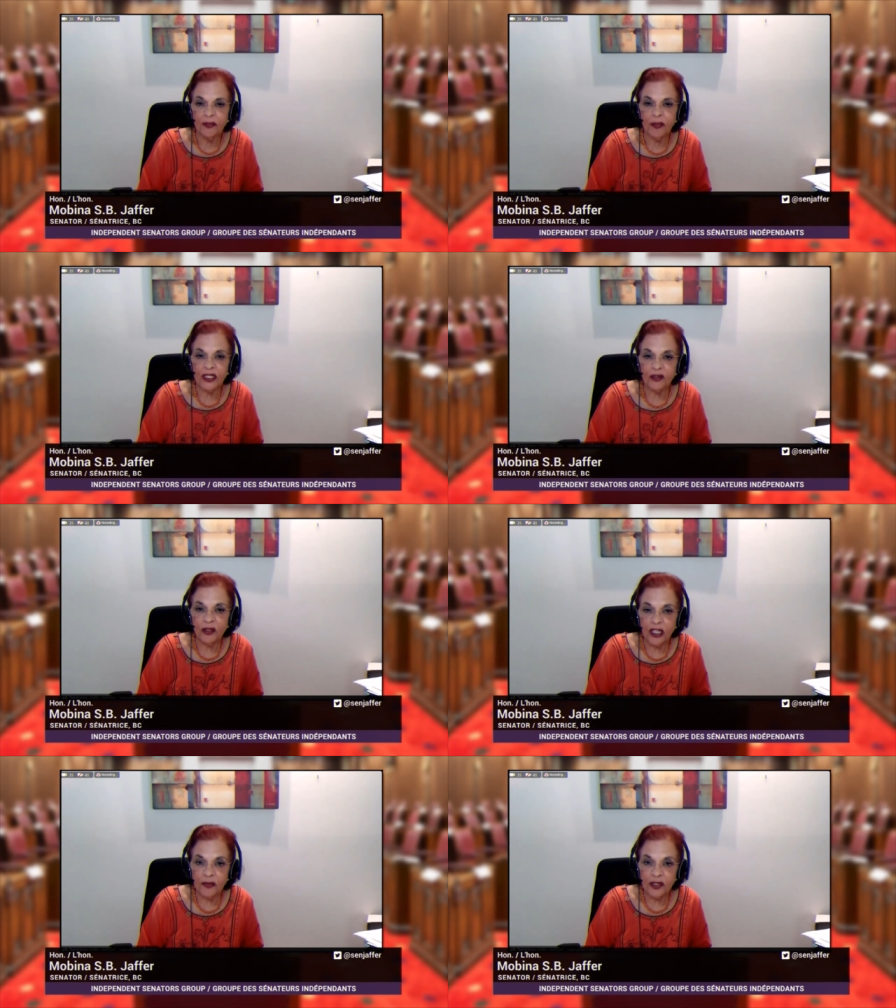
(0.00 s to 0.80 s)
But
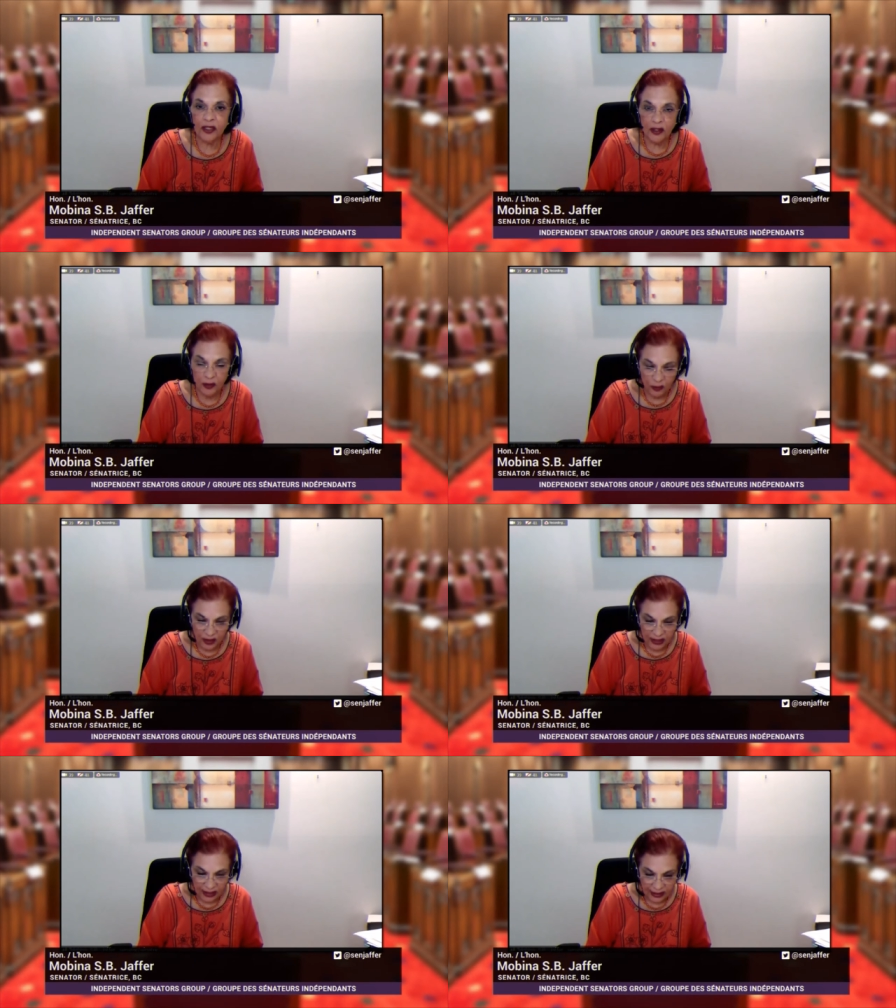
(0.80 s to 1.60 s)
Gulbahar
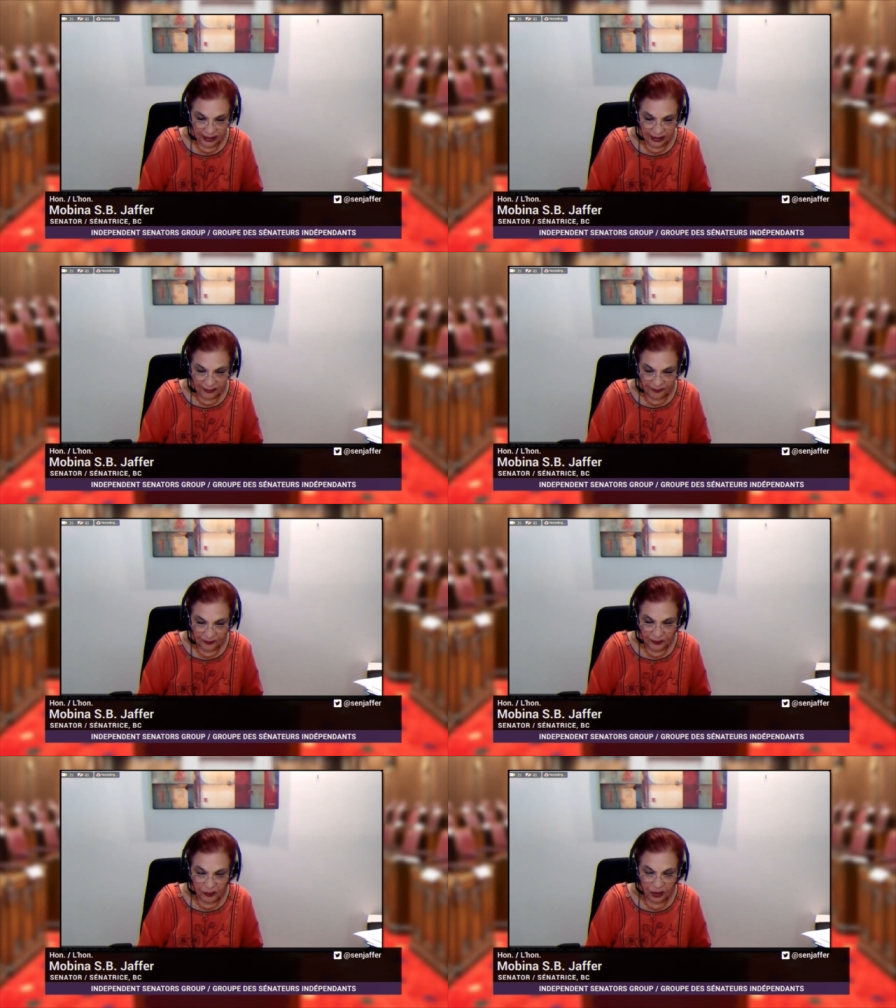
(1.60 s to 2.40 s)
was lucky
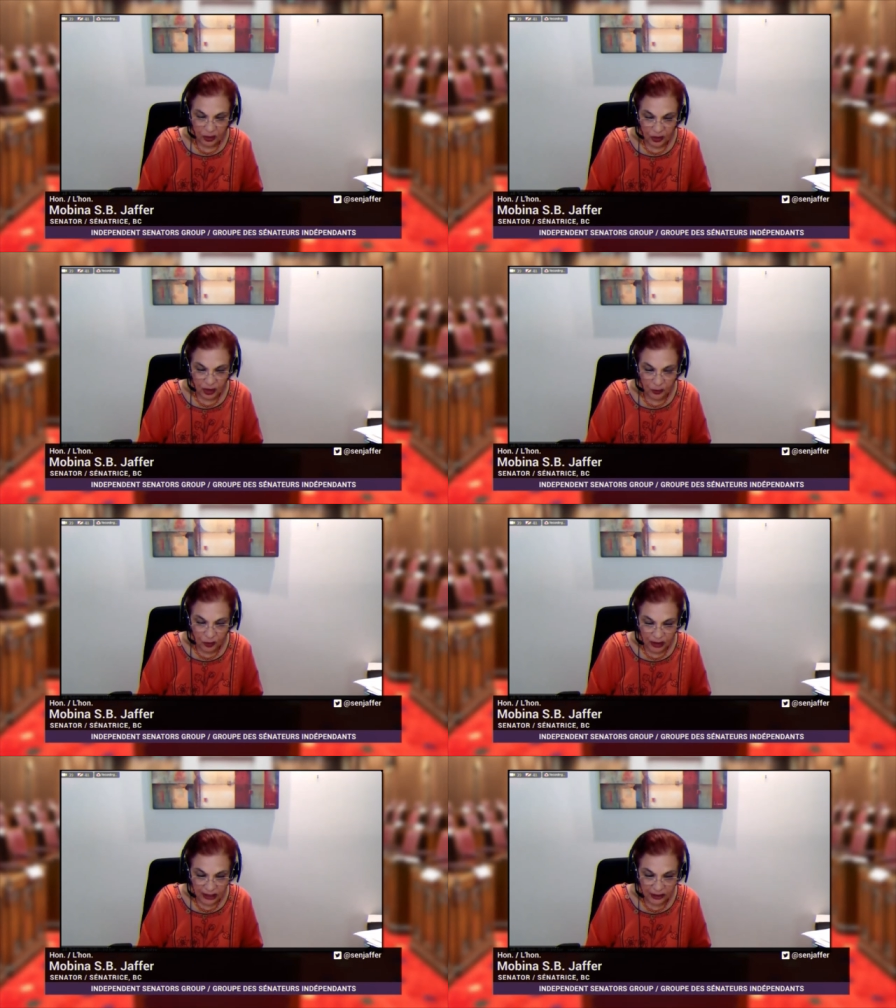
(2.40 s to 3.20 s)
because she
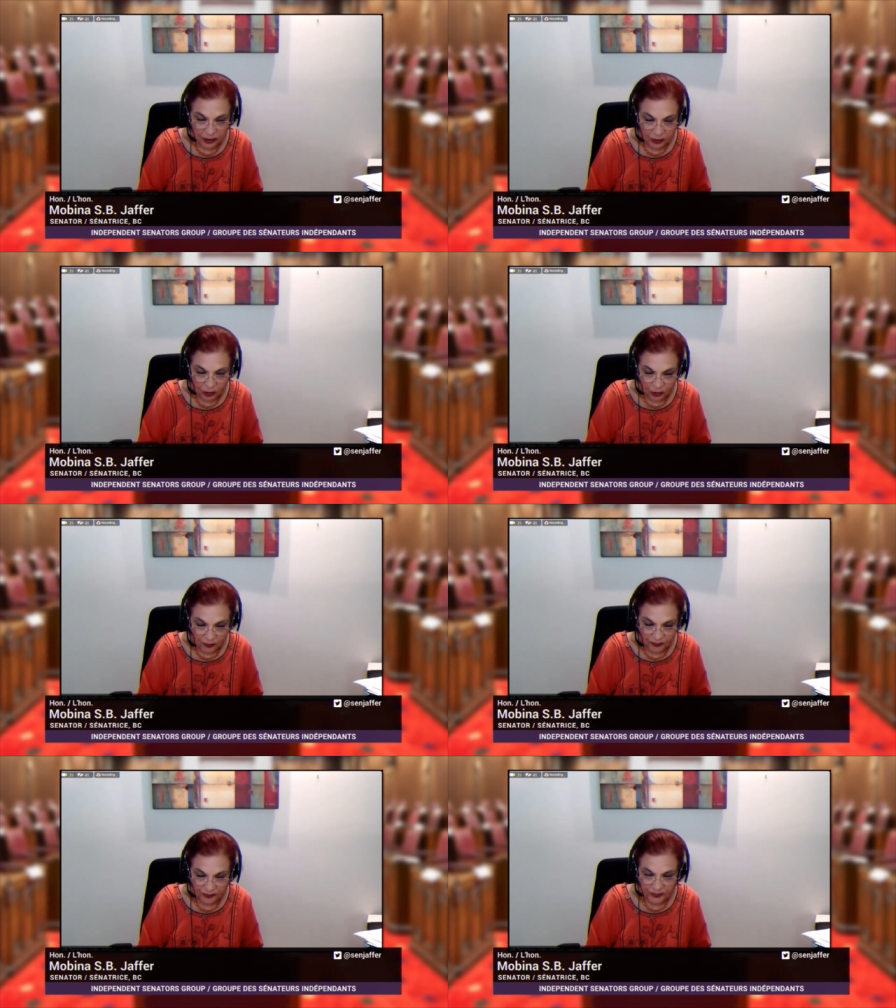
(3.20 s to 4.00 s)
was let go.
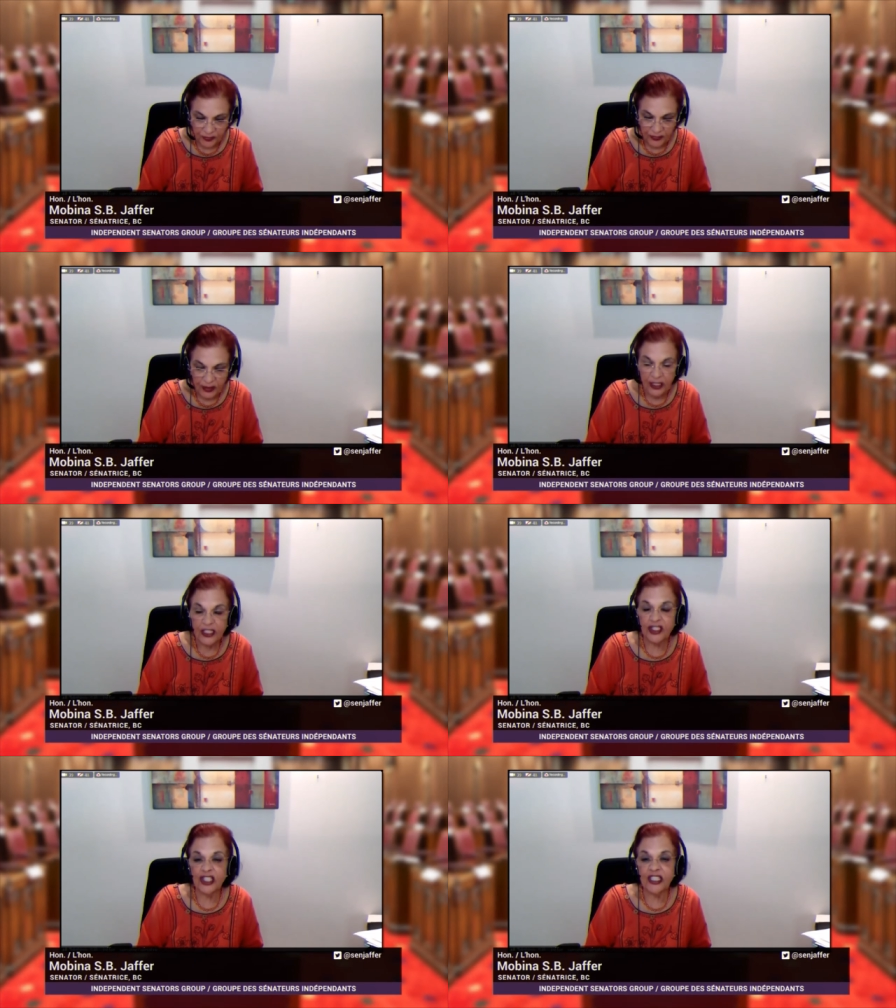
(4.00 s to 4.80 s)

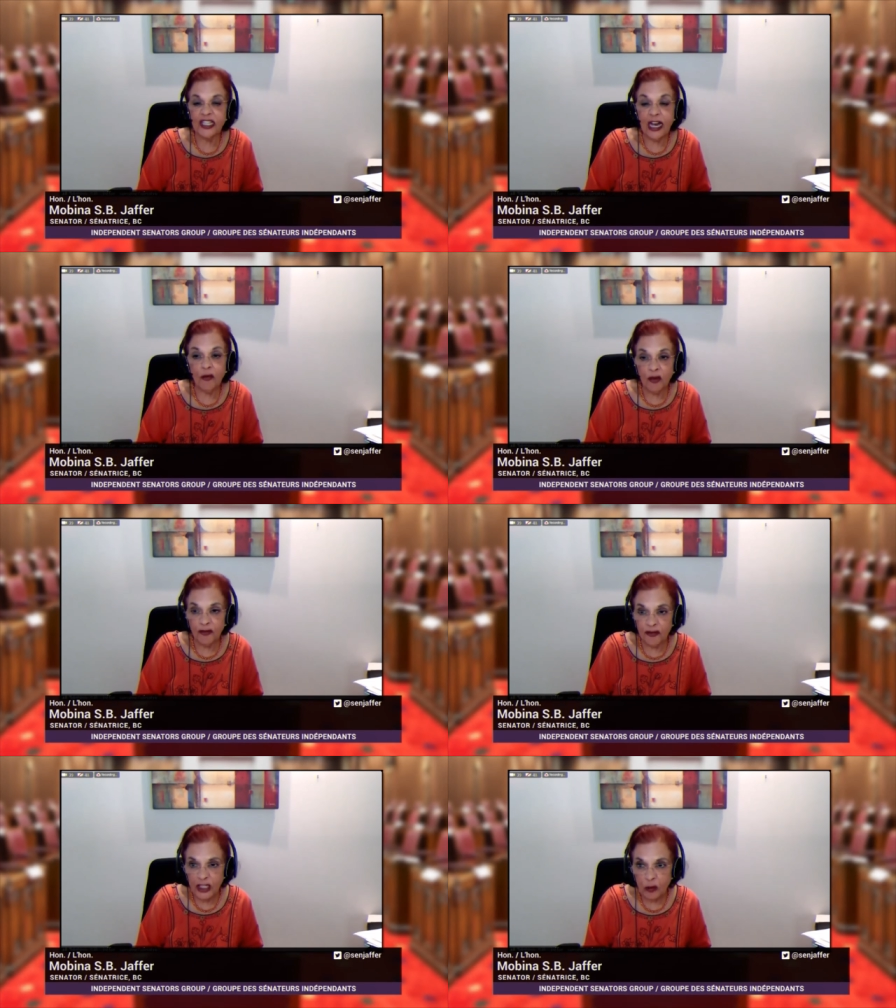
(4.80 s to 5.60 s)
She is now a
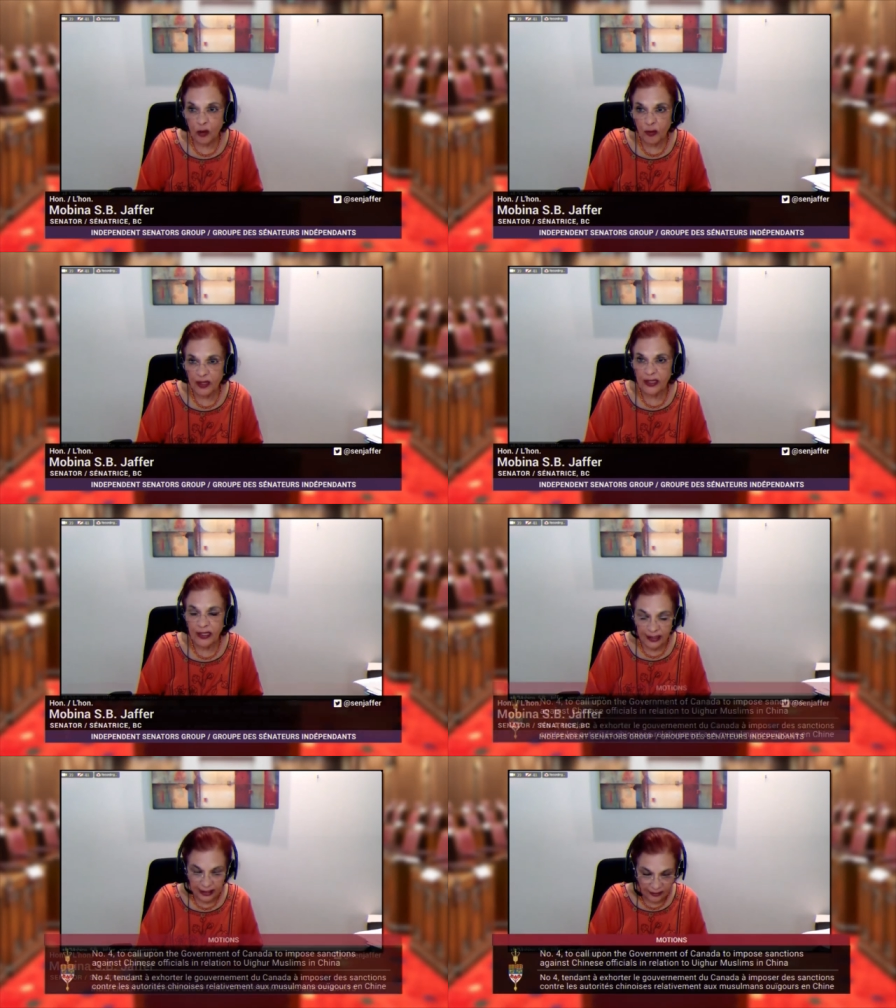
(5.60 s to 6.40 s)
free woman
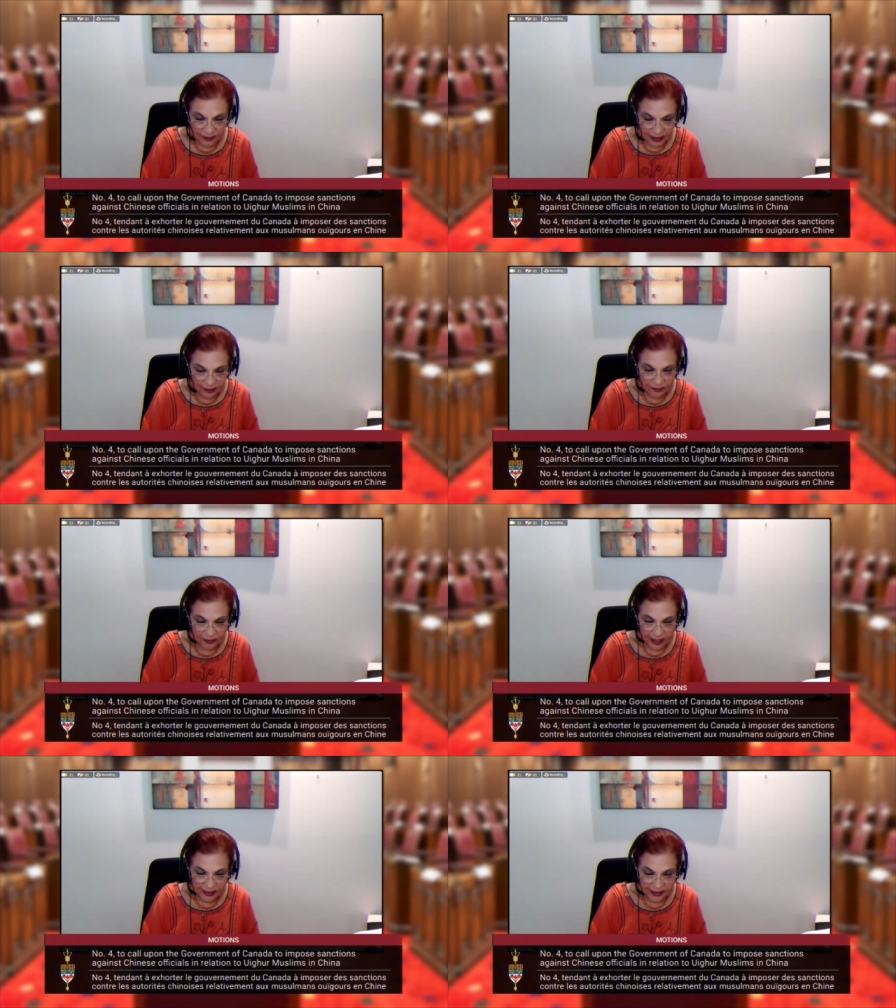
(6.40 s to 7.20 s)
living in
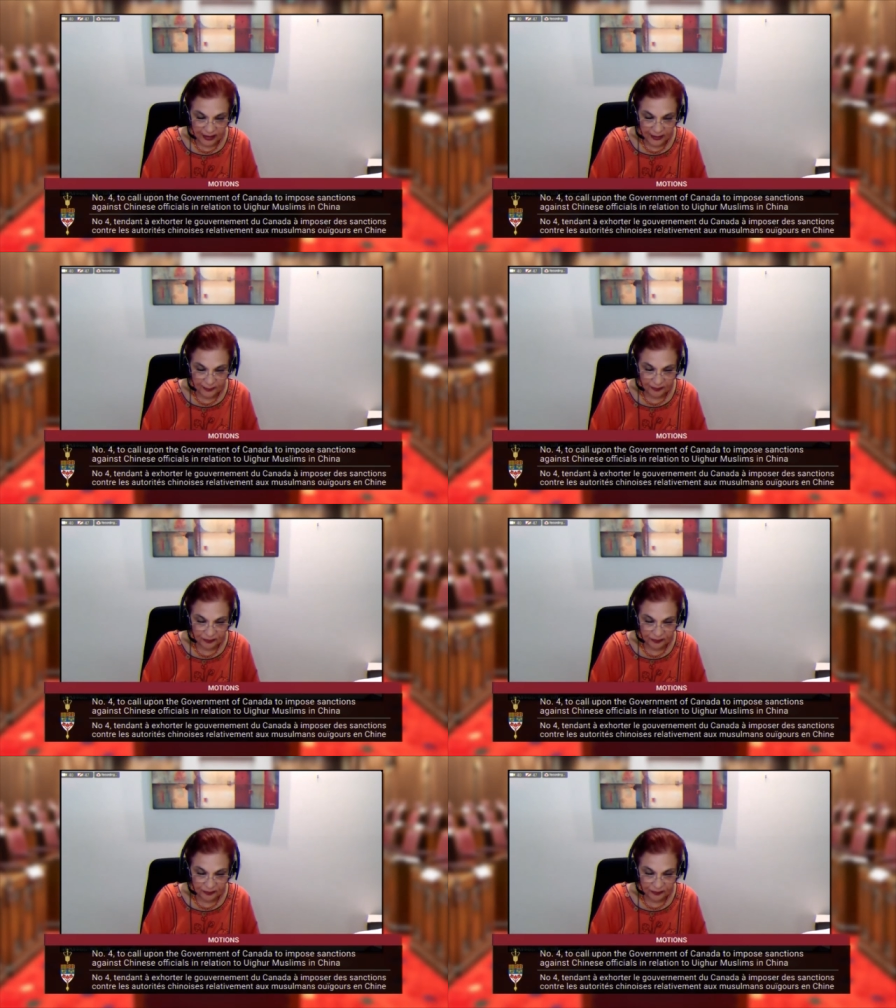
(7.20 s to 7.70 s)
France.